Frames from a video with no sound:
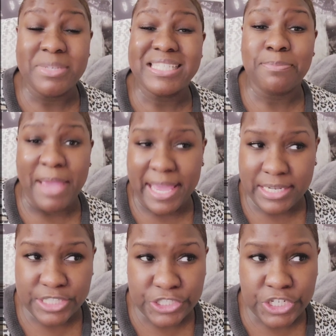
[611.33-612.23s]

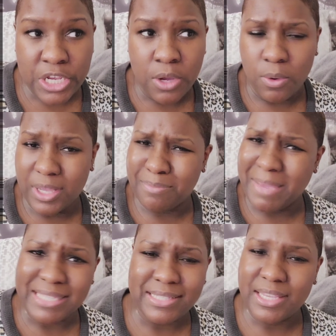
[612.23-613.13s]
Spanish and
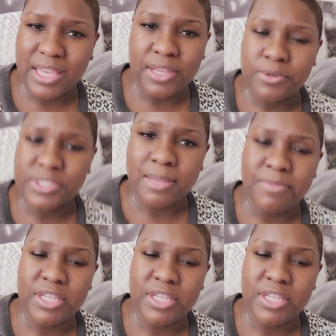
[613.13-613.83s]
Mexican or something.